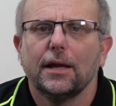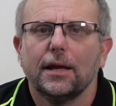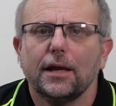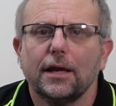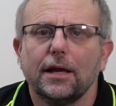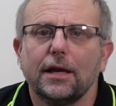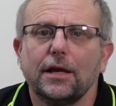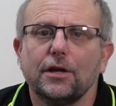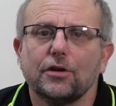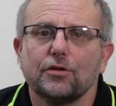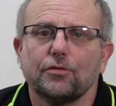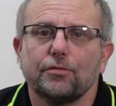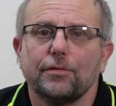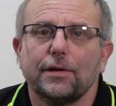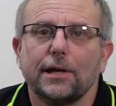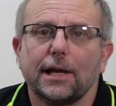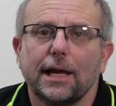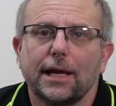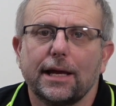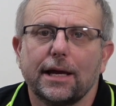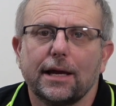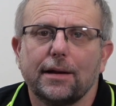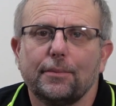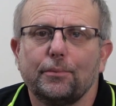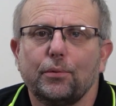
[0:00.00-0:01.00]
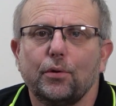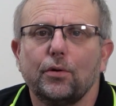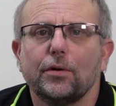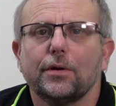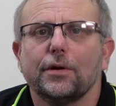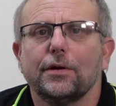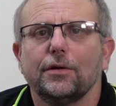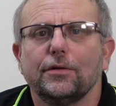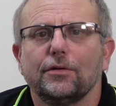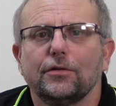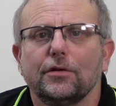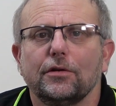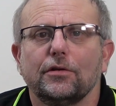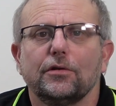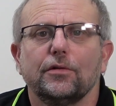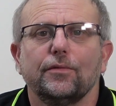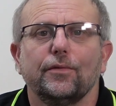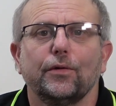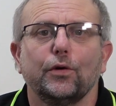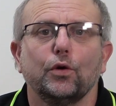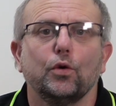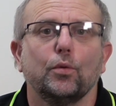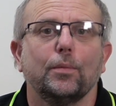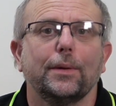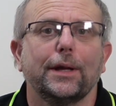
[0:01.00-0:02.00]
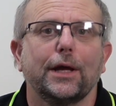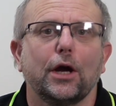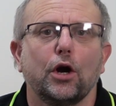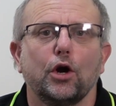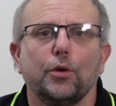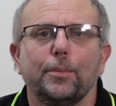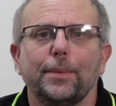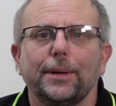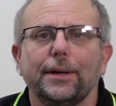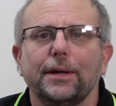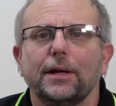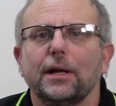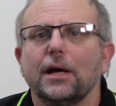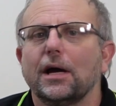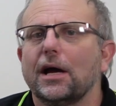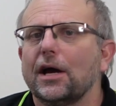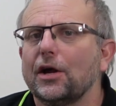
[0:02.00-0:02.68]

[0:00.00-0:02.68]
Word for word: Each relay output consists of a normally open,